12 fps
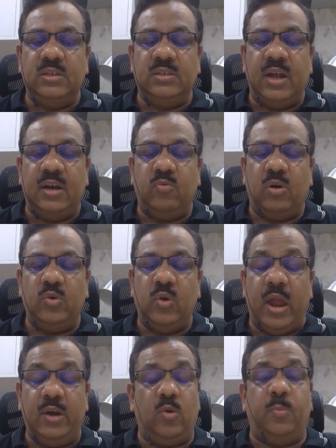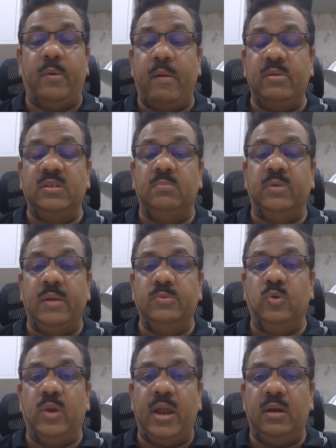Is that what you liked? Or probably sometimes
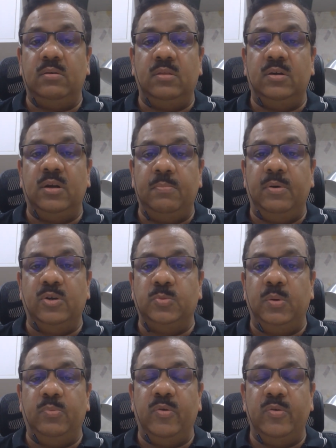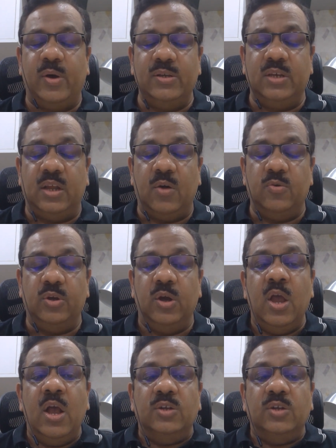you liked the trip because people were noisy around you.